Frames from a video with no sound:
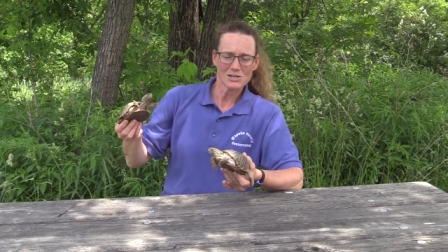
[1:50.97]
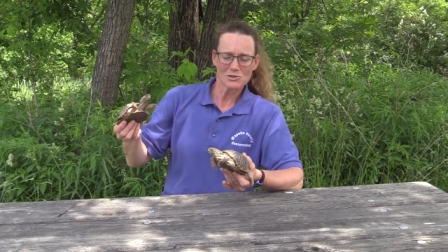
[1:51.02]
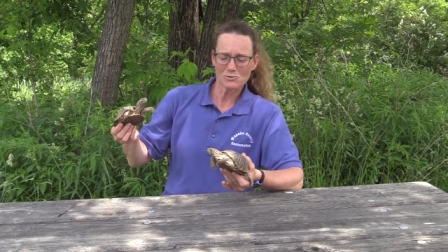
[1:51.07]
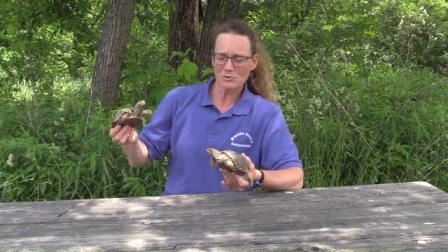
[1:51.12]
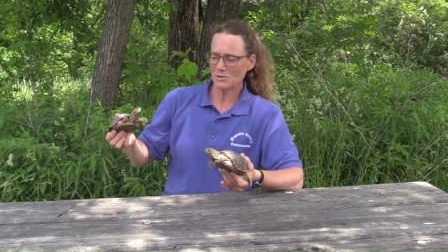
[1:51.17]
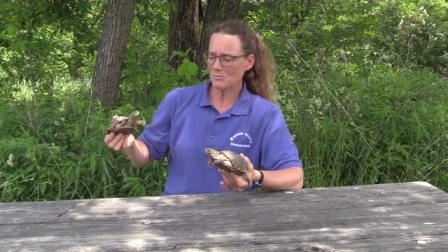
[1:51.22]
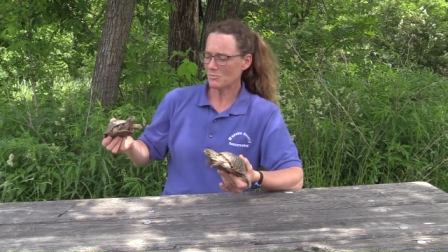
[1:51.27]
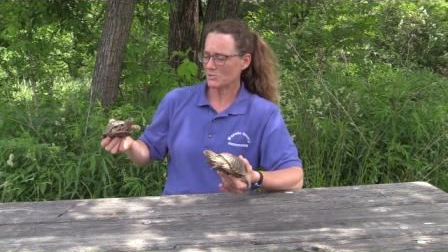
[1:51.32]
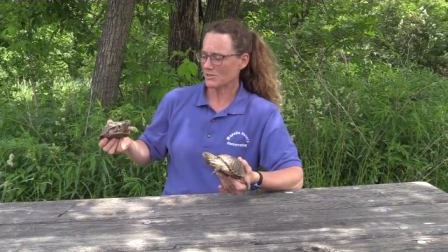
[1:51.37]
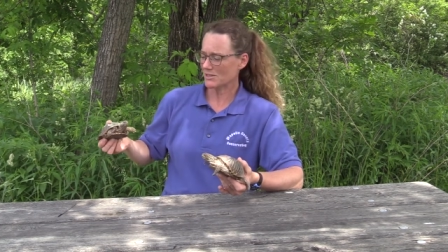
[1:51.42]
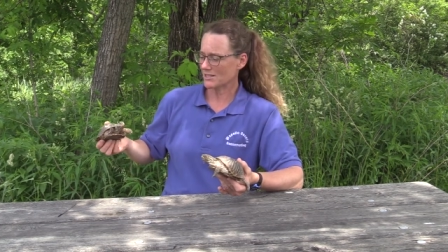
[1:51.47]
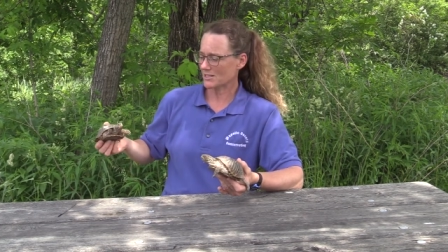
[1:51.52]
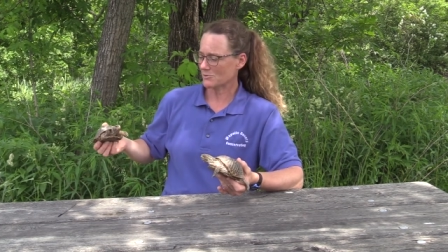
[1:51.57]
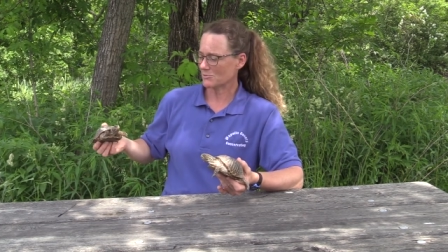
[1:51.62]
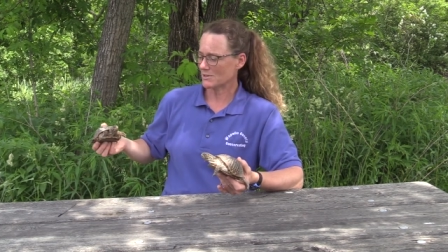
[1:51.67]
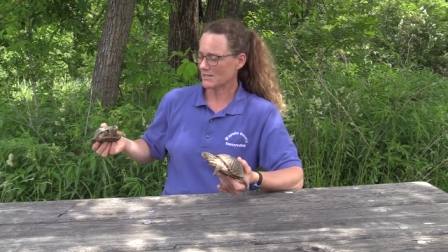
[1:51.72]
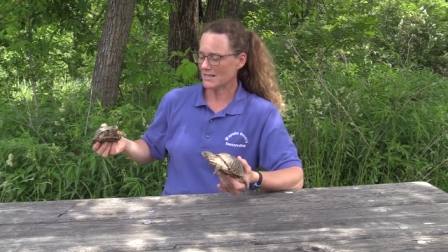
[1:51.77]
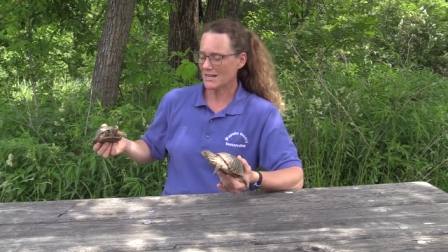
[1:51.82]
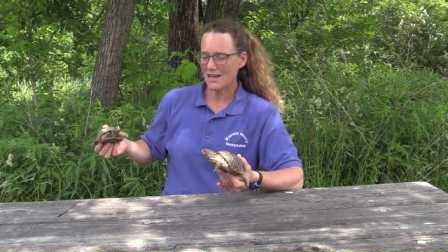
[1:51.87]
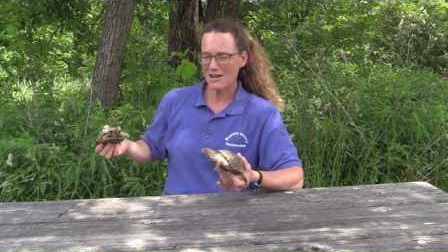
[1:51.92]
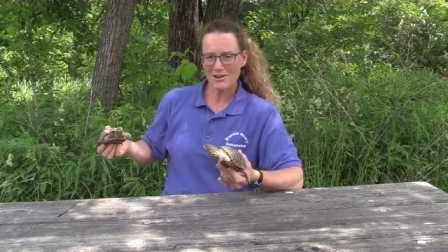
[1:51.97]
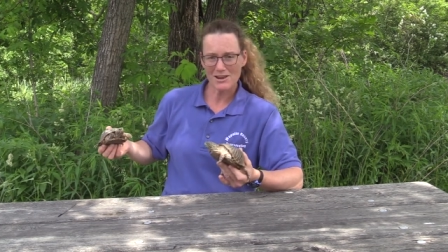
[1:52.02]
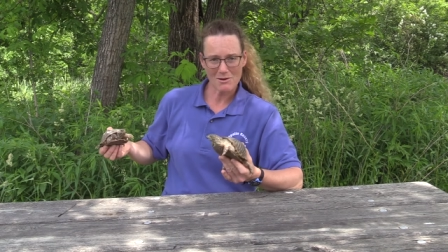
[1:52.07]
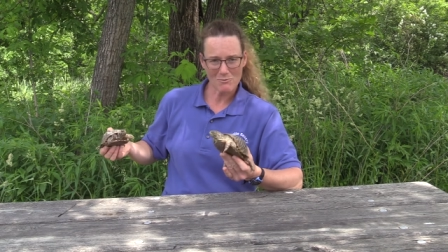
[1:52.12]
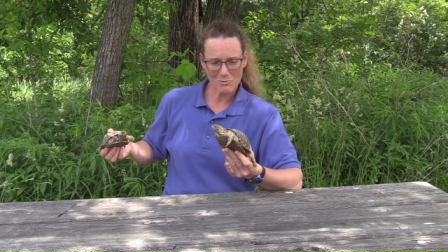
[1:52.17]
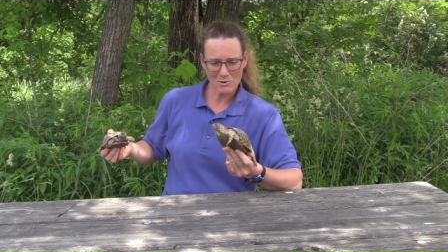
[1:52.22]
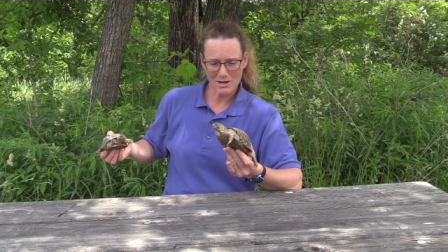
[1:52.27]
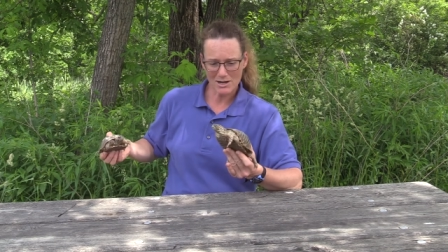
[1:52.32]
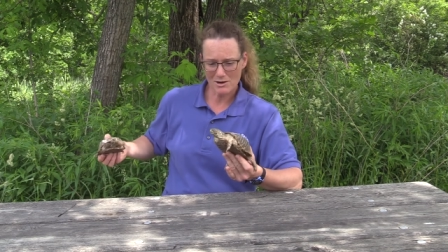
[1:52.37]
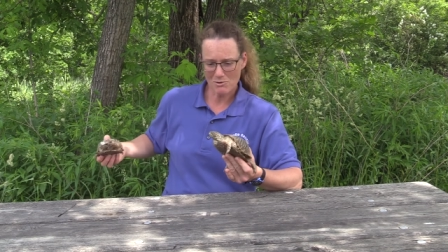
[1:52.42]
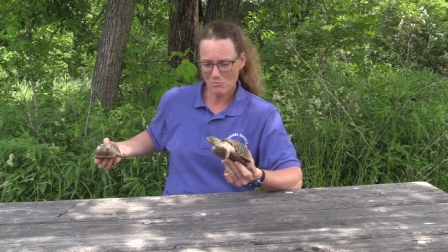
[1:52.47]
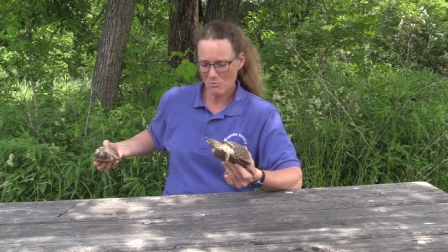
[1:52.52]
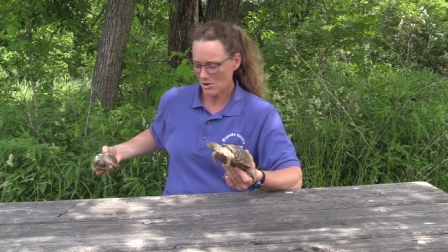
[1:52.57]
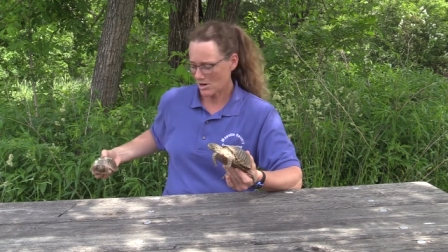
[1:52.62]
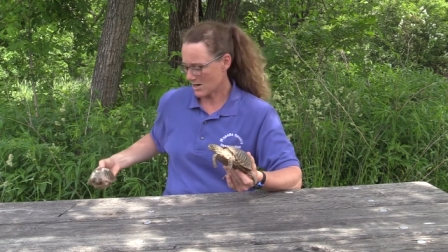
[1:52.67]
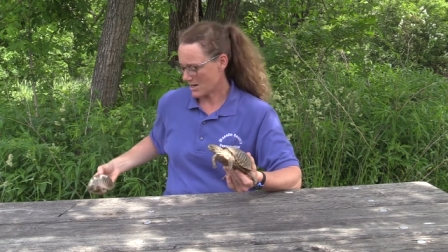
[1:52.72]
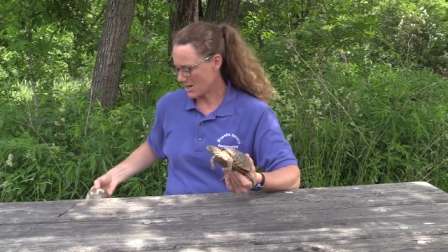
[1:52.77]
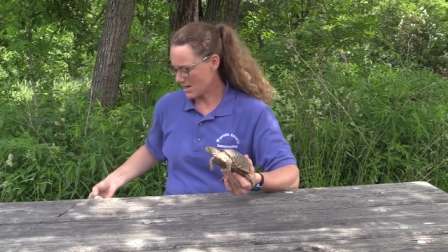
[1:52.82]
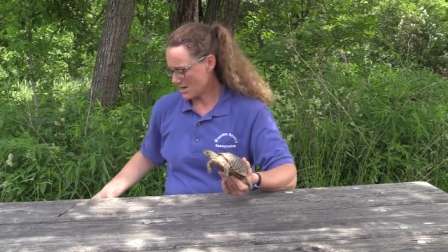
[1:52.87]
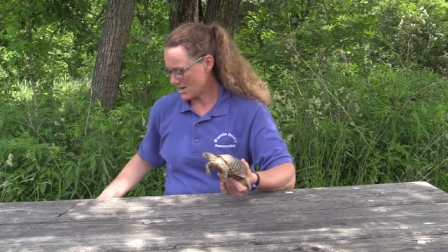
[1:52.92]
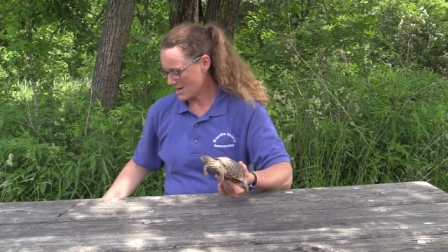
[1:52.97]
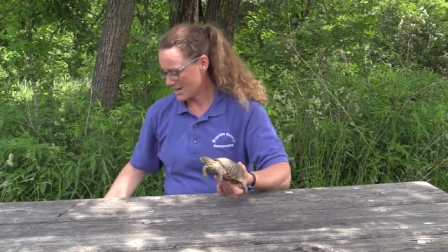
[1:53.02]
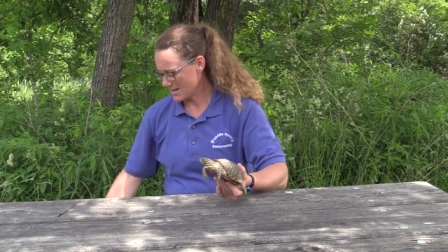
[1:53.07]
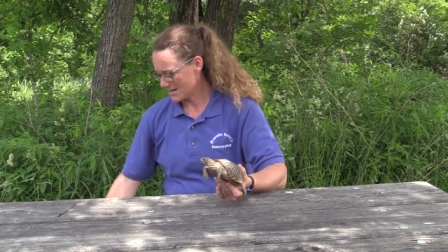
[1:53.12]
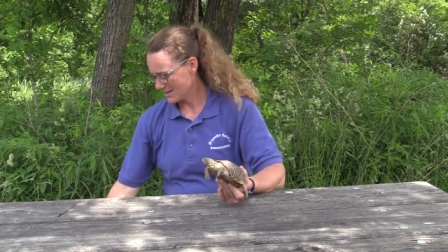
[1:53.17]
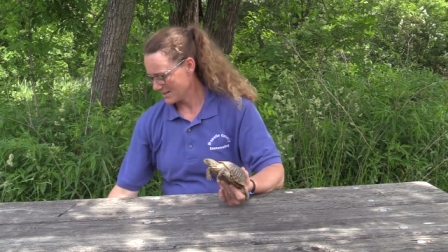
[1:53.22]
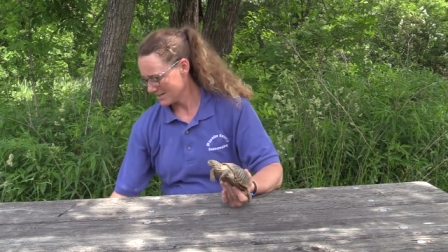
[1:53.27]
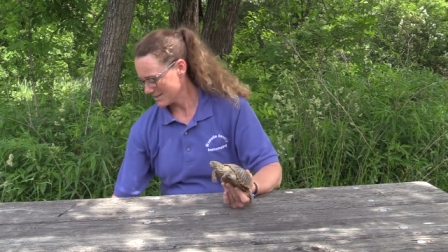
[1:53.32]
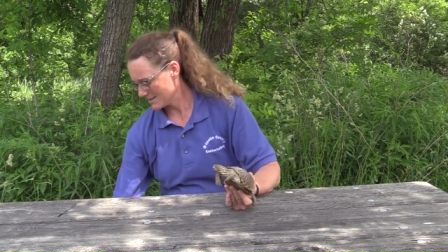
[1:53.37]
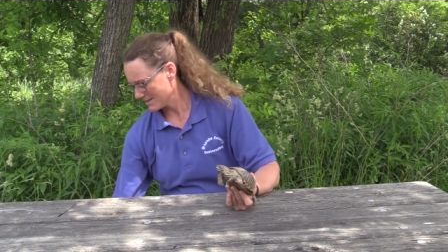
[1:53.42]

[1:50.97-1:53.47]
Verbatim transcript: We're going to put this one down and we're going to work on